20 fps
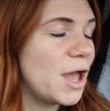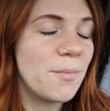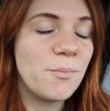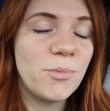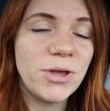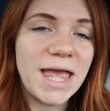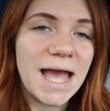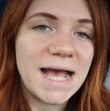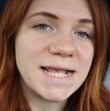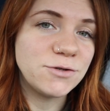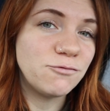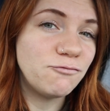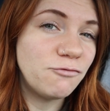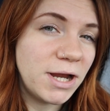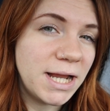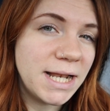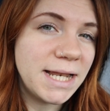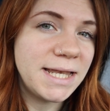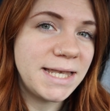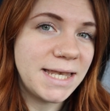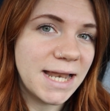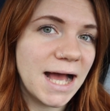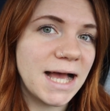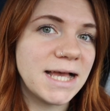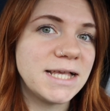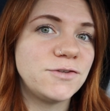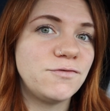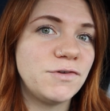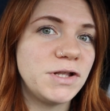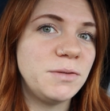But yeah, it's a really
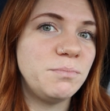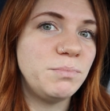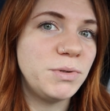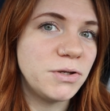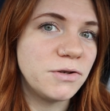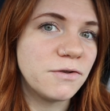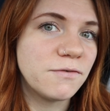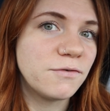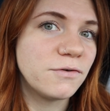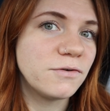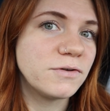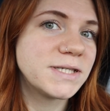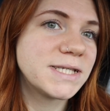nice, really beautiful,